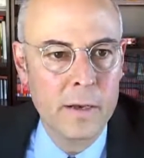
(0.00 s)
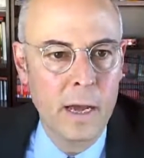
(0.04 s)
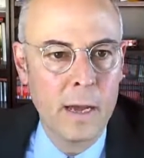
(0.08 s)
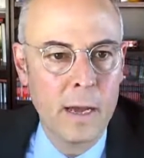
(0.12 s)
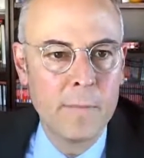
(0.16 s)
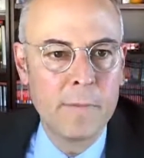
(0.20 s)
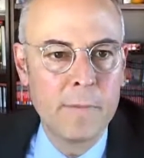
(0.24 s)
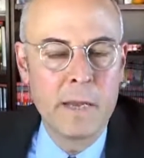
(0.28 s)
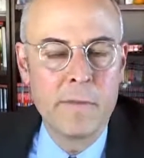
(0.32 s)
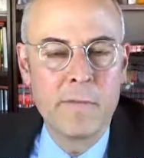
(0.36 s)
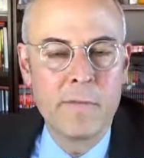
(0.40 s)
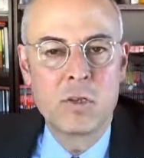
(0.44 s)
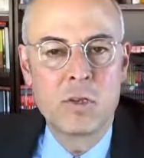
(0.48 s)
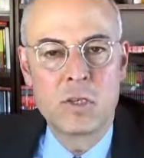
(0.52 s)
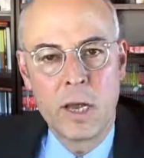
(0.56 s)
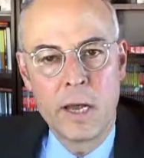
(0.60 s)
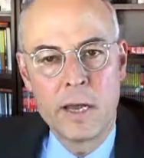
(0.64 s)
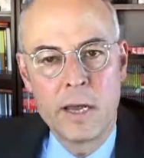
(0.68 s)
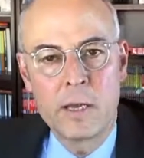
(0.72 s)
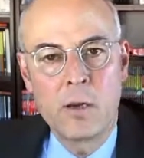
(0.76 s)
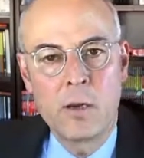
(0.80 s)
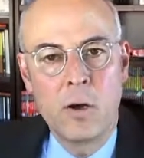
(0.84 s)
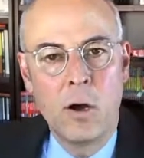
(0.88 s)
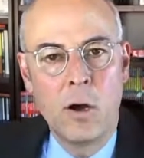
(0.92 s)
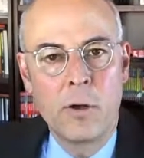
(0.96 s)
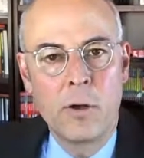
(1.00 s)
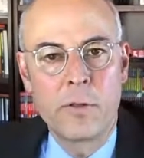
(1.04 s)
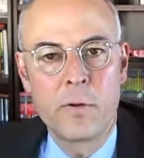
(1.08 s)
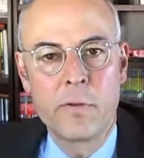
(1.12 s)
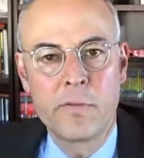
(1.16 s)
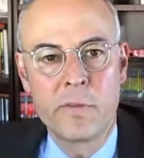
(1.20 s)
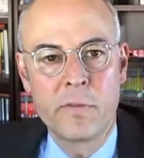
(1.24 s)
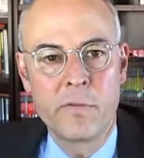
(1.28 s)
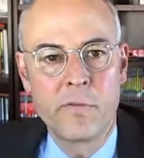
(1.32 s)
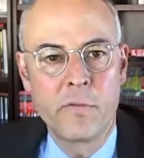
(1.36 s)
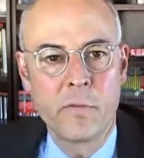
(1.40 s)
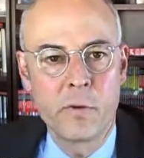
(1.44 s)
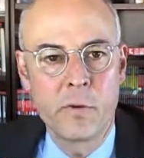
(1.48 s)
I'm David Shank, author of
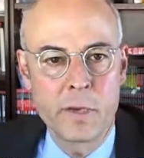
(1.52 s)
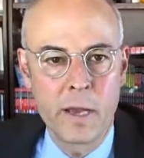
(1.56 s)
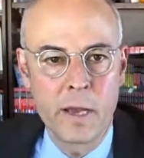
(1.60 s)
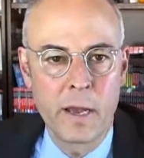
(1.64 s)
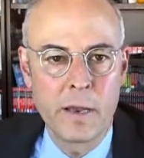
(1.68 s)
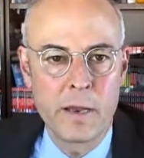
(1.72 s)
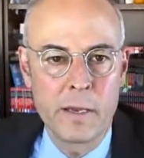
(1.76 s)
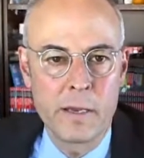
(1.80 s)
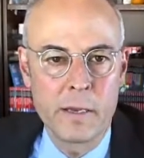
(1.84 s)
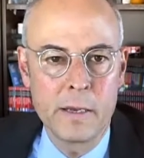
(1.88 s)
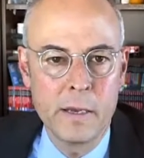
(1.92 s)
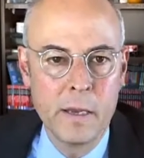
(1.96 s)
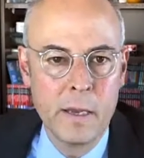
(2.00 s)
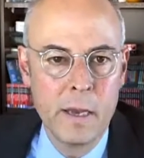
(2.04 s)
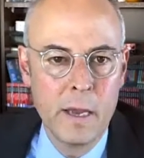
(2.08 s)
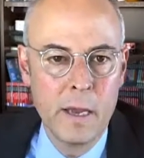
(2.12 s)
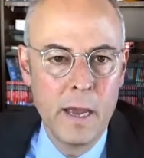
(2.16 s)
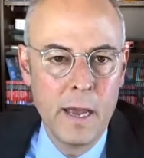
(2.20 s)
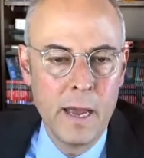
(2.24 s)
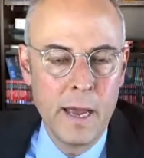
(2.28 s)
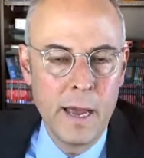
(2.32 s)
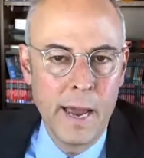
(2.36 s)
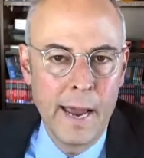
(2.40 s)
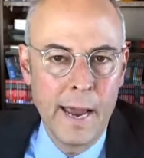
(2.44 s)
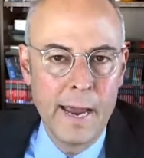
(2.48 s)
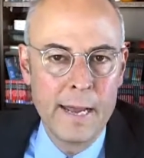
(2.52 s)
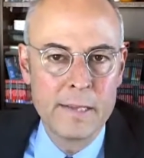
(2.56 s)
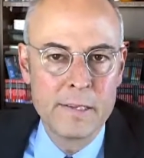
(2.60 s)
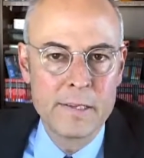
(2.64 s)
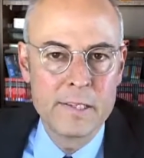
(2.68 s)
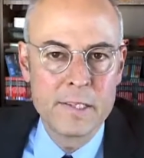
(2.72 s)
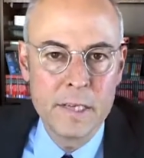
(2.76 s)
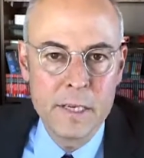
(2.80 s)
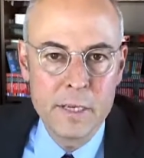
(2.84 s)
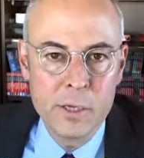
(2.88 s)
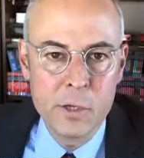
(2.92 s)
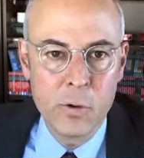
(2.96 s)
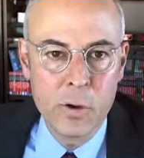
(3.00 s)
The Forgetting and
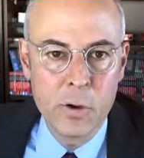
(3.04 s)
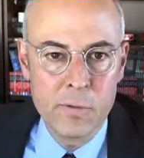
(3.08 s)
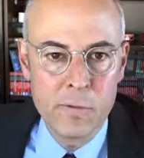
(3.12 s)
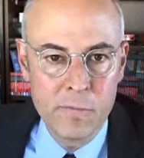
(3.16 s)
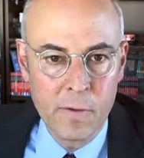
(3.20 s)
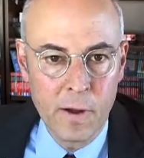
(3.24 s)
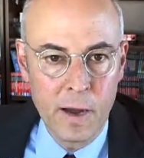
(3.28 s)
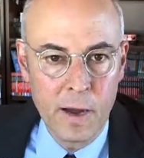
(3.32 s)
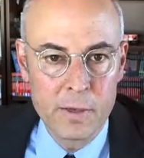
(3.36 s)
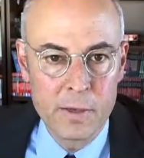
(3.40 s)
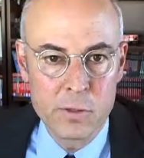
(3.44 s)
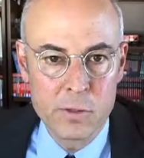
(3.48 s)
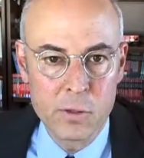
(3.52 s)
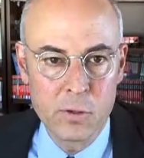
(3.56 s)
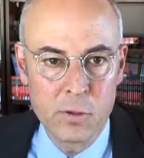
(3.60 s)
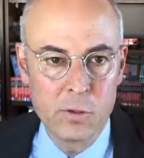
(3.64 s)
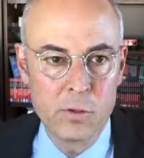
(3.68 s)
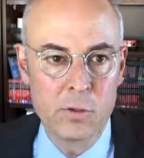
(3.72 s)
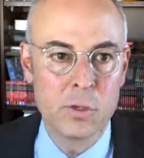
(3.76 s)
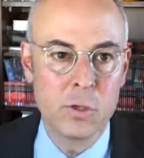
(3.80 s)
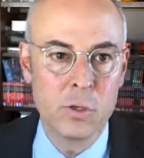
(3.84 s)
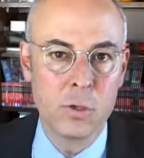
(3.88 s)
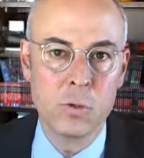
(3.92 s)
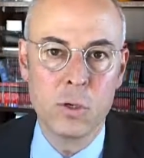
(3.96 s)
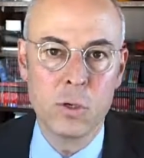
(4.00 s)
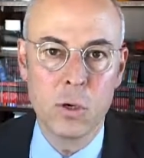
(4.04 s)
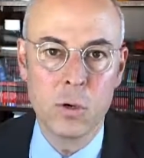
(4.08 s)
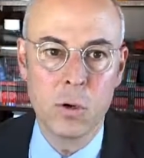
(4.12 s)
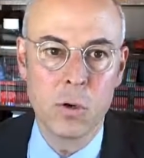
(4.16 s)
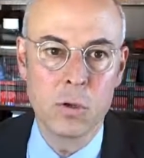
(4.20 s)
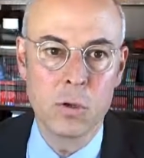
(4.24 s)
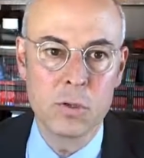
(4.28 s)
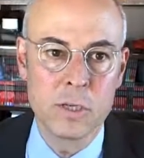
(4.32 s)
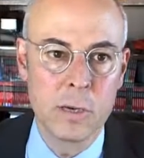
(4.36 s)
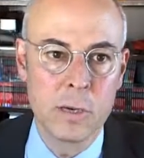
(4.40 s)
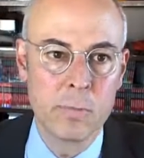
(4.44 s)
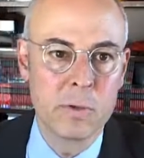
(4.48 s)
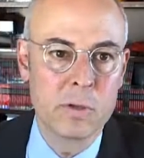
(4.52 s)
senior advisor to Cure
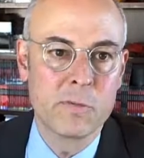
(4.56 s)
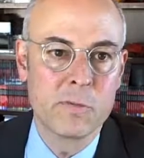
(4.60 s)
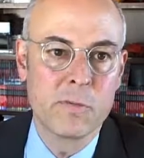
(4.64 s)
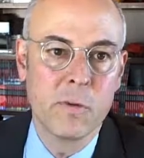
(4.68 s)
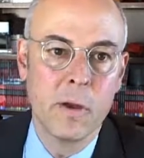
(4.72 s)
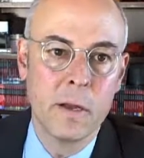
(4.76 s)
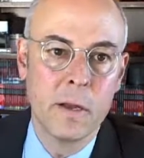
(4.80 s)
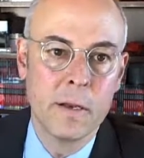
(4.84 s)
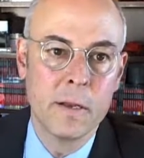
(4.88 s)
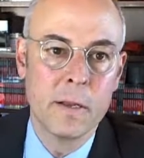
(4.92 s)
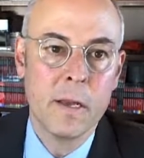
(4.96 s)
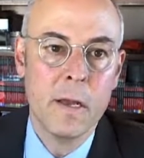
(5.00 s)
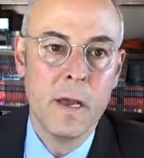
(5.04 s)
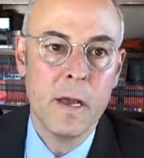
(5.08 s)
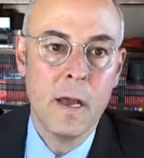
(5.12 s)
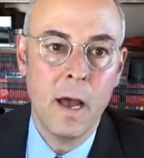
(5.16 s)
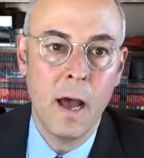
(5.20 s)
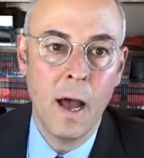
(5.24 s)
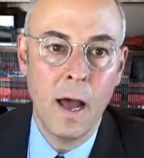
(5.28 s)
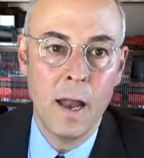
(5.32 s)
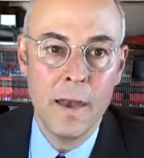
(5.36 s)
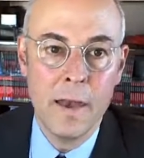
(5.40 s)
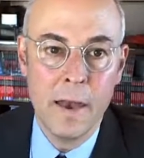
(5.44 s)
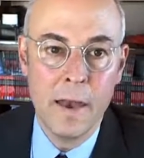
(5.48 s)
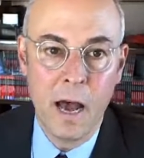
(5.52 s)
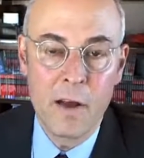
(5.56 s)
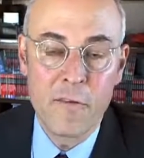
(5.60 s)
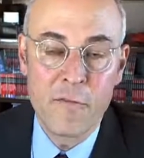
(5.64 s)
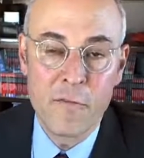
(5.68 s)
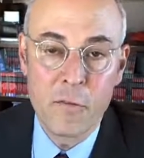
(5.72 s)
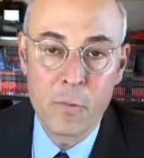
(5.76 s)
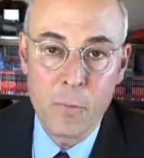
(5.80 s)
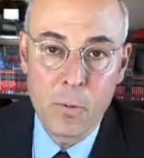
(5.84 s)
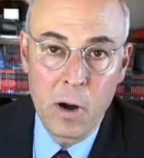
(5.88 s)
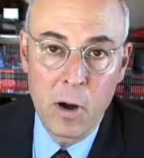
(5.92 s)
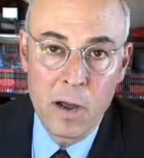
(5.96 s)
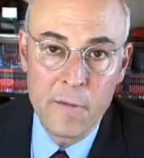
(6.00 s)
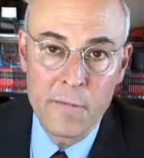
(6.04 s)
Alzheimer's Fund, a
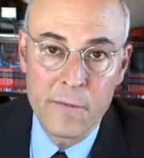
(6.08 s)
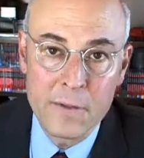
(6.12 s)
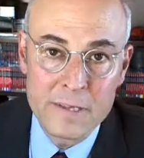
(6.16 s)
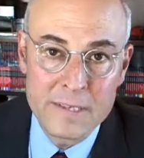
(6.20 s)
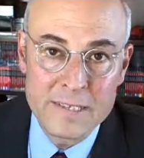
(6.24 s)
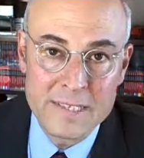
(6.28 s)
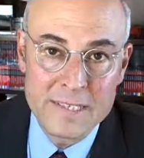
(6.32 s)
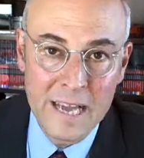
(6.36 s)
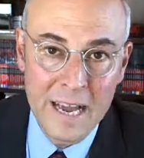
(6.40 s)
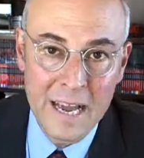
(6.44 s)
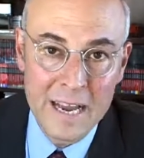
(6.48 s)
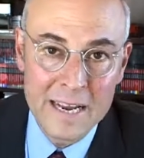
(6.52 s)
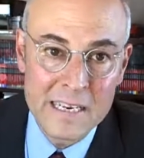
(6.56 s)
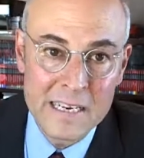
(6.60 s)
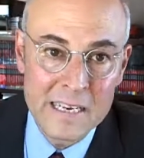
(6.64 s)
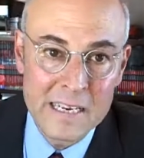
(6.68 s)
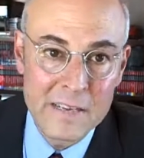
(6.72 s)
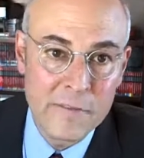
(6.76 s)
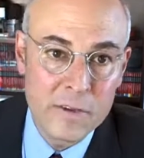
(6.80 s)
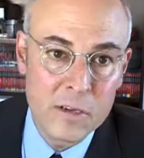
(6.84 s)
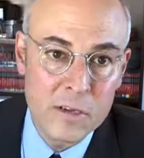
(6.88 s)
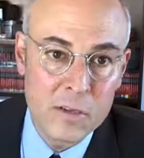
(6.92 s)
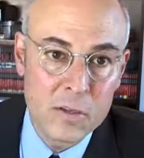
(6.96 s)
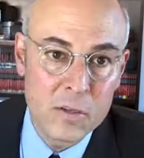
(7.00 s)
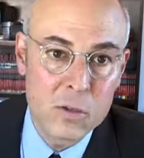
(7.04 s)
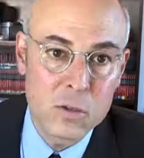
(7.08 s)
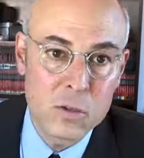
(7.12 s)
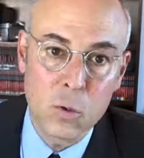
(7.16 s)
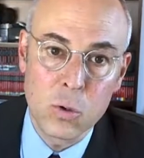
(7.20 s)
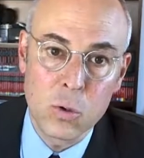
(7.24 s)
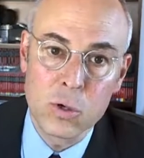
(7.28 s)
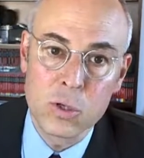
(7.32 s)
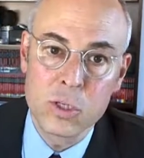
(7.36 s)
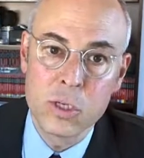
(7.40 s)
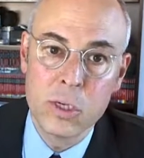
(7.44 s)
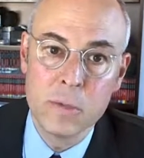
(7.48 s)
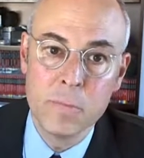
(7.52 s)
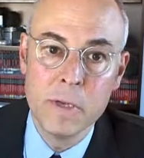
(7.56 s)
not-for-profit scientific
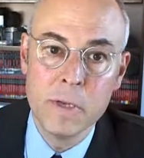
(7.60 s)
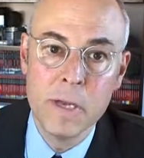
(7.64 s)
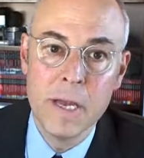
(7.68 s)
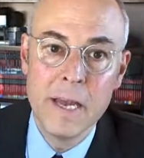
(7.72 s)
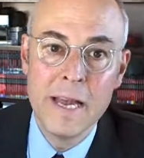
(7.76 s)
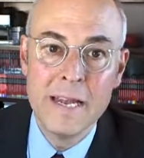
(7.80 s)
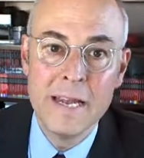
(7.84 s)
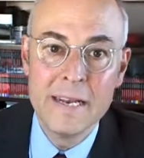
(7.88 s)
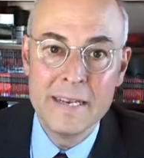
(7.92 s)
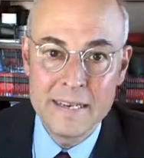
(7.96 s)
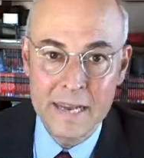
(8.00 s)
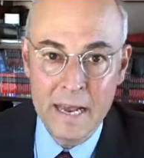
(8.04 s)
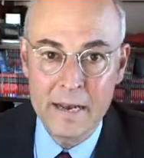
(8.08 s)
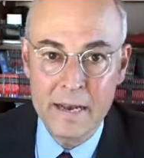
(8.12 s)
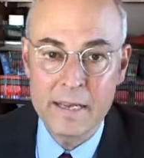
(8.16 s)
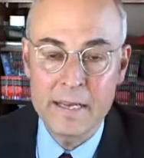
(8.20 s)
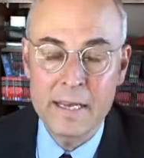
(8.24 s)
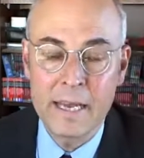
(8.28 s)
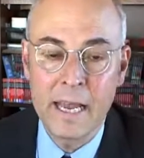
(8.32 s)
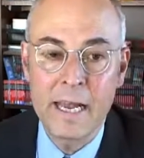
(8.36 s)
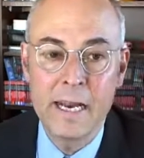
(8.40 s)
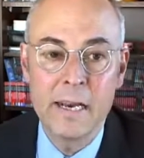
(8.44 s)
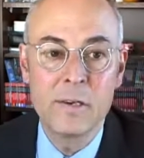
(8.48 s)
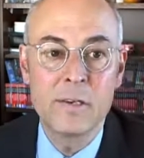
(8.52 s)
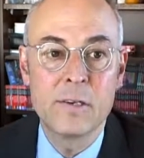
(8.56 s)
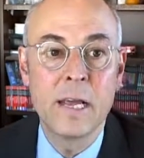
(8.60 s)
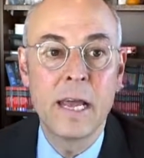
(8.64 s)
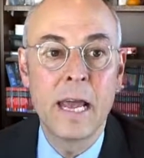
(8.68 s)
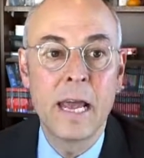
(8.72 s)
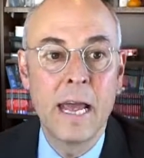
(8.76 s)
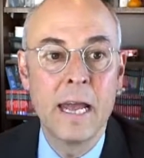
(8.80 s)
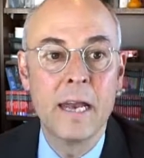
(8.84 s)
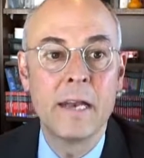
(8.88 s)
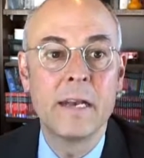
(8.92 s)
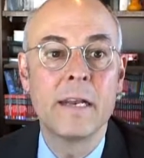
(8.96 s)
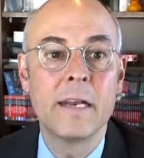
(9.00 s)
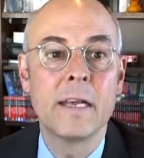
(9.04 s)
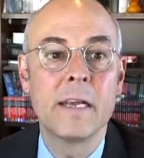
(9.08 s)
consortium dedicated to
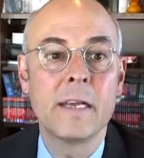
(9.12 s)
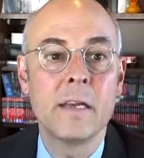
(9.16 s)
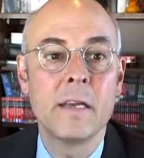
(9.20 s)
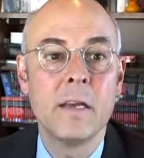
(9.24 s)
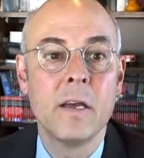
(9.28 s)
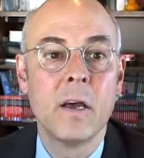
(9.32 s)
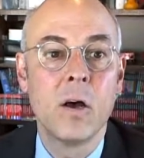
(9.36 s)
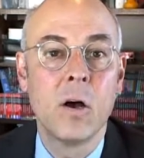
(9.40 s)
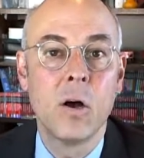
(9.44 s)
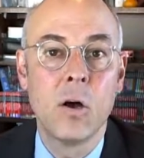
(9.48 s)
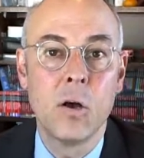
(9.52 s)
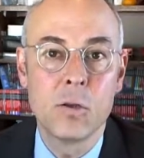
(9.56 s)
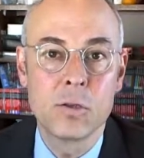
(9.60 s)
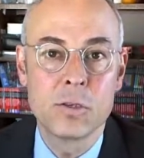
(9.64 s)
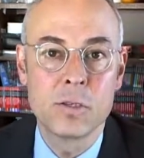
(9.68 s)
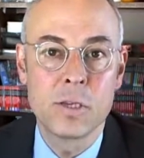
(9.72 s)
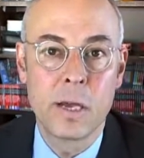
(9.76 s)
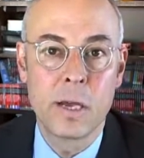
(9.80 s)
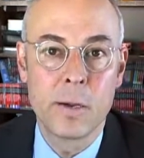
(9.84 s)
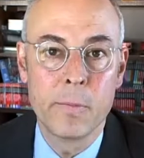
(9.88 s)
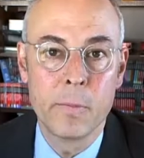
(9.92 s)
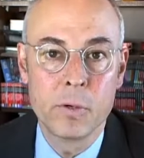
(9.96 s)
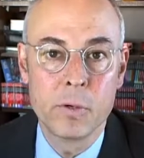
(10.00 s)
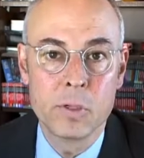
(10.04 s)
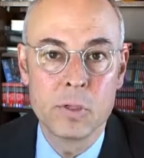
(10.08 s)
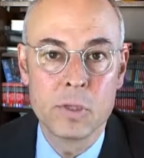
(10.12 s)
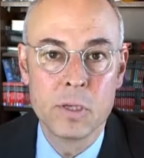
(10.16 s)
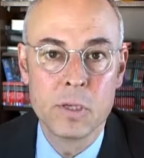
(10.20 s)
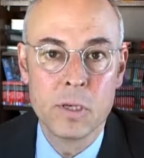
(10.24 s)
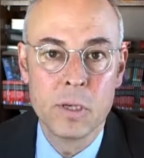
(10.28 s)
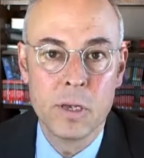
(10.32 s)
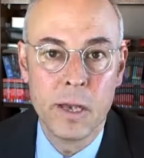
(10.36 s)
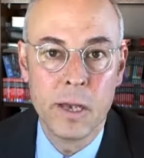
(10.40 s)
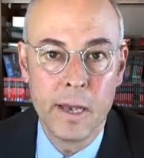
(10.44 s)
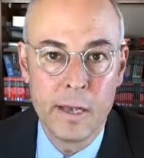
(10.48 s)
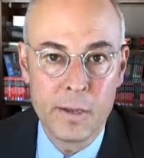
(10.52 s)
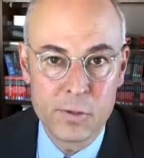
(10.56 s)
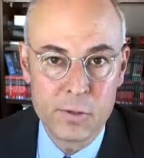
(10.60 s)
ending Alzheimer's
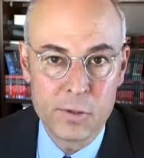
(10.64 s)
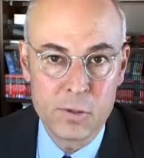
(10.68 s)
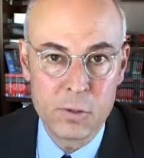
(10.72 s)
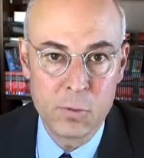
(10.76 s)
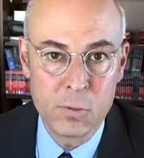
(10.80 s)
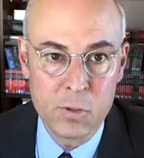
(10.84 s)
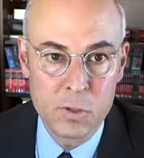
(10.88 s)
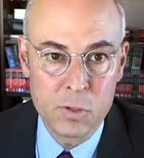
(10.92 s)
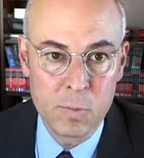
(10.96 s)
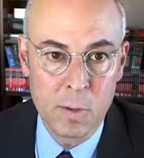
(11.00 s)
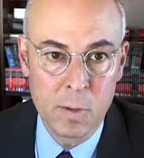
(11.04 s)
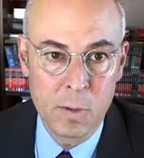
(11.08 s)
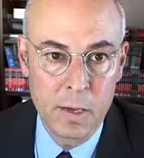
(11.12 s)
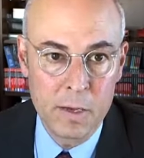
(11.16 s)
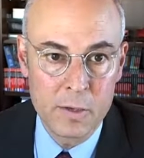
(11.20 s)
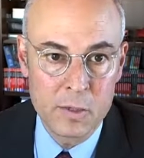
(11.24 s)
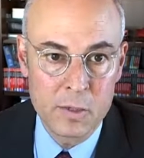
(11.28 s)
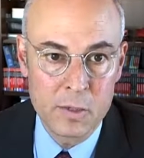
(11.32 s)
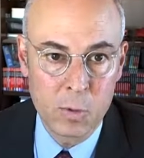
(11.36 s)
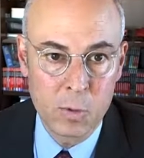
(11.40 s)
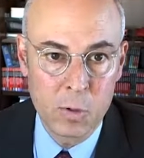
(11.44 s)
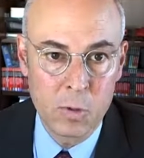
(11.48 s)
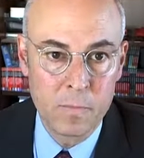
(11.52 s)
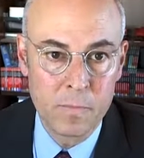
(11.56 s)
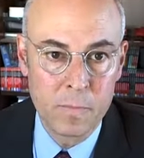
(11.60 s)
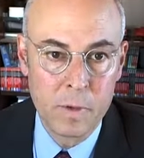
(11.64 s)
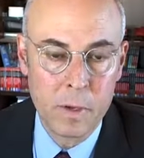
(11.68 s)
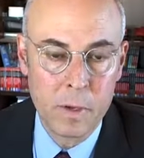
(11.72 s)
as soon as possible.